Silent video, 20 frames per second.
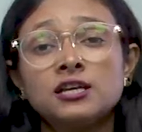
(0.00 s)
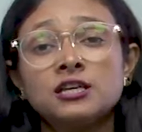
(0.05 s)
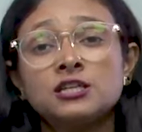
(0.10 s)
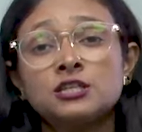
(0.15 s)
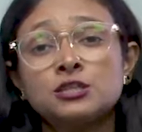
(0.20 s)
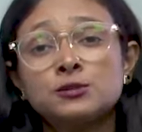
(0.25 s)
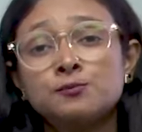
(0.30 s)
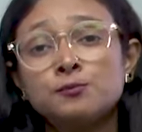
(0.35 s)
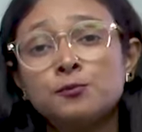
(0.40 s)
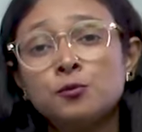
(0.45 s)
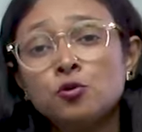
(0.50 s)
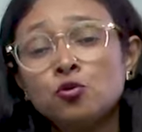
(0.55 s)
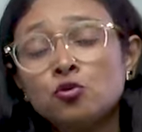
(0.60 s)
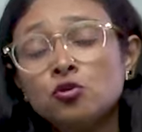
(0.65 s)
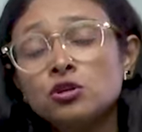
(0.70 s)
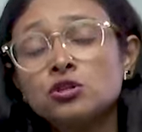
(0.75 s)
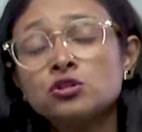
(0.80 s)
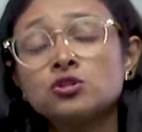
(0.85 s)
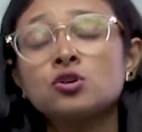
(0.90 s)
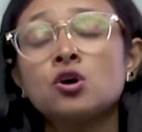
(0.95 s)

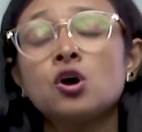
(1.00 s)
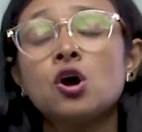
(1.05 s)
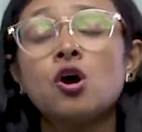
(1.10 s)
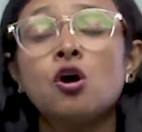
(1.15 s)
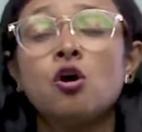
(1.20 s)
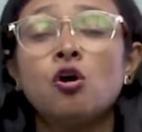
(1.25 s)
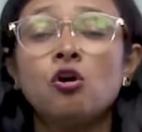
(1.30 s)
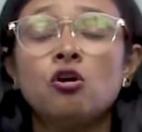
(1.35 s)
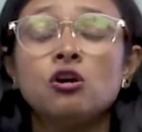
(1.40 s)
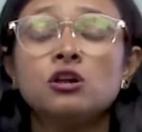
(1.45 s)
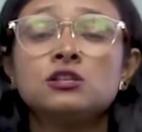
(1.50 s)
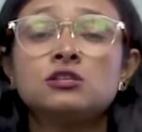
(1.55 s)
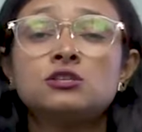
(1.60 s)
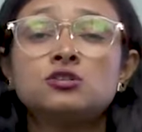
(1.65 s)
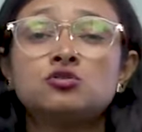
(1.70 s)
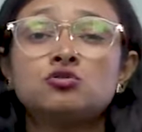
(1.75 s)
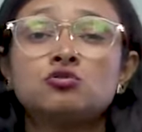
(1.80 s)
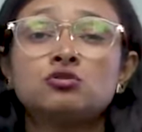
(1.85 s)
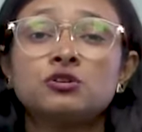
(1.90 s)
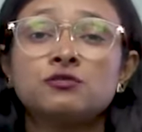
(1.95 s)
exports
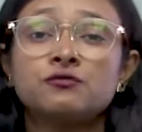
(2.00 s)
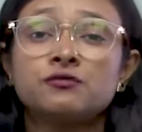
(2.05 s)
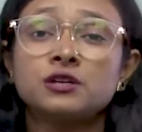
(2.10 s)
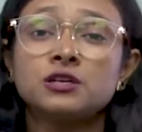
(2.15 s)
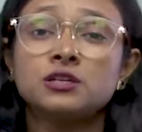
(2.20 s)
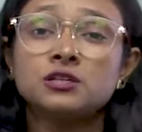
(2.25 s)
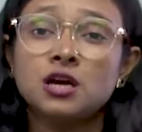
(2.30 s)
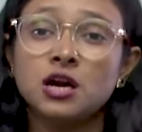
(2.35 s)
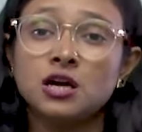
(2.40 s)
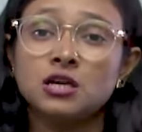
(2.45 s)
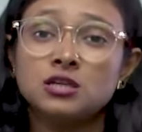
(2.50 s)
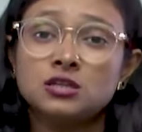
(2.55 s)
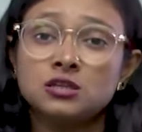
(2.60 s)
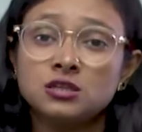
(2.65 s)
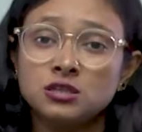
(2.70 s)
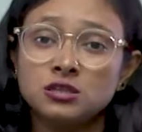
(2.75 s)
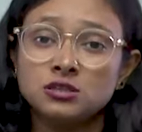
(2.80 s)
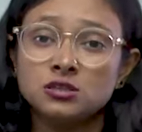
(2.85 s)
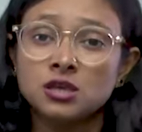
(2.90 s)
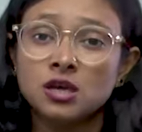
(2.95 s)
oils to different
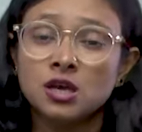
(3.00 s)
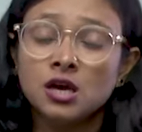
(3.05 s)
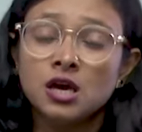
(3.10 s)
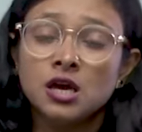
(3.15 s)
countries.